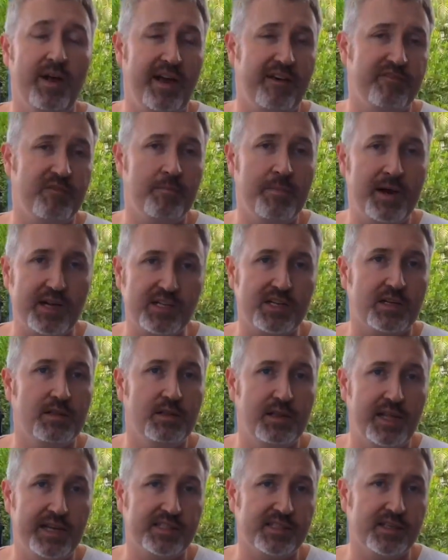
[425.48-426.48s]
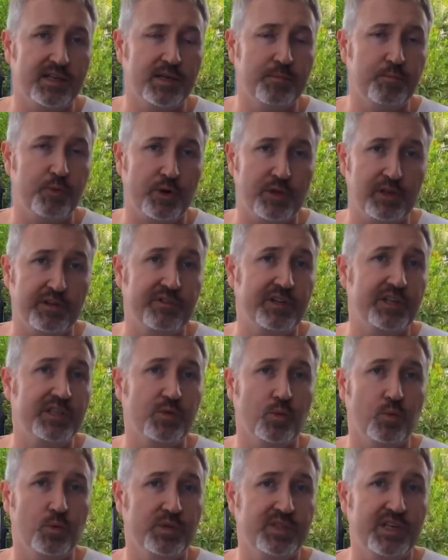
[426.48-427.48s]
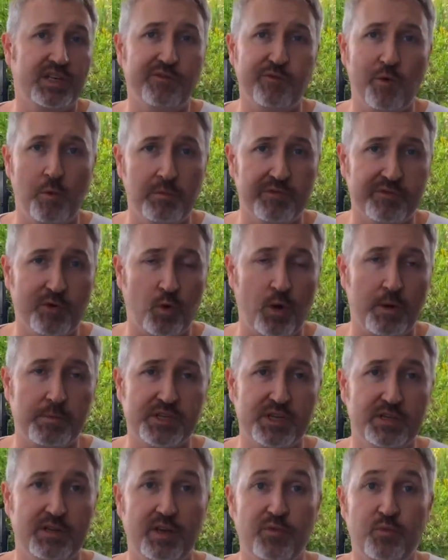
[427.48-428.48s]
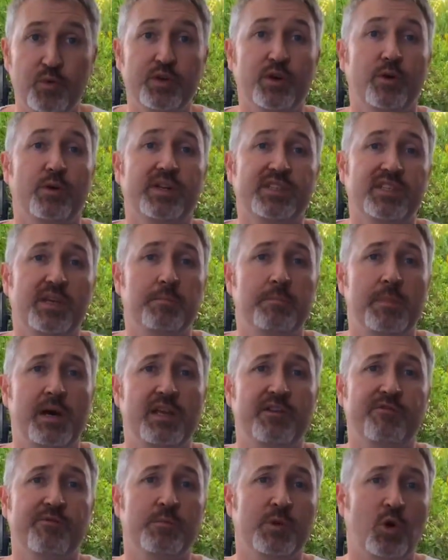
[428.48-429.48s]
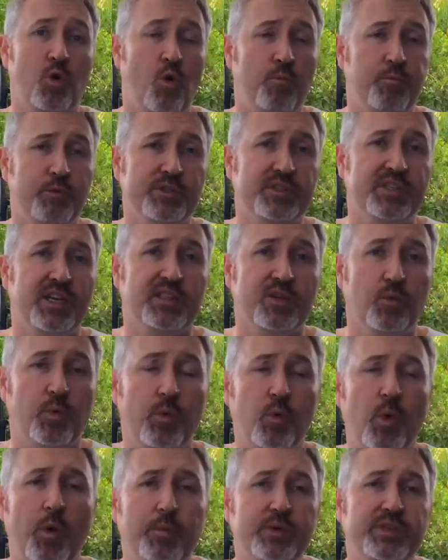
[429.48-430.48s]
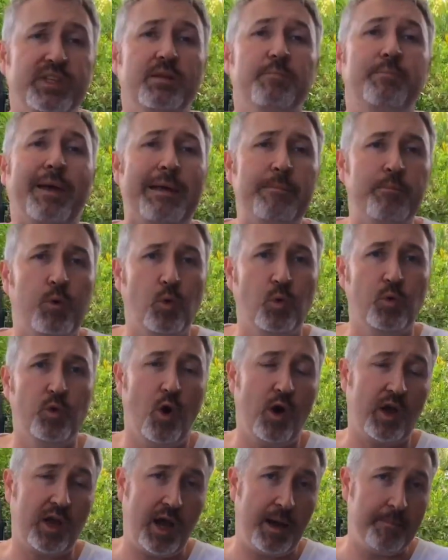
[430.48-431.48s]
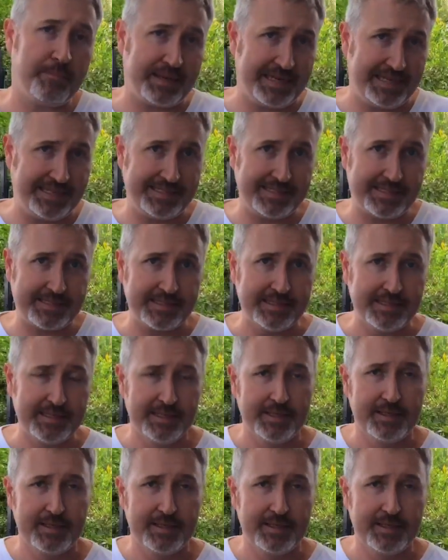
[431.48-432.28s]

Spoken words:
have a much lesser proclivity towards any form of corruption if we don't accept money from the corporate sector. We represent people, not companies.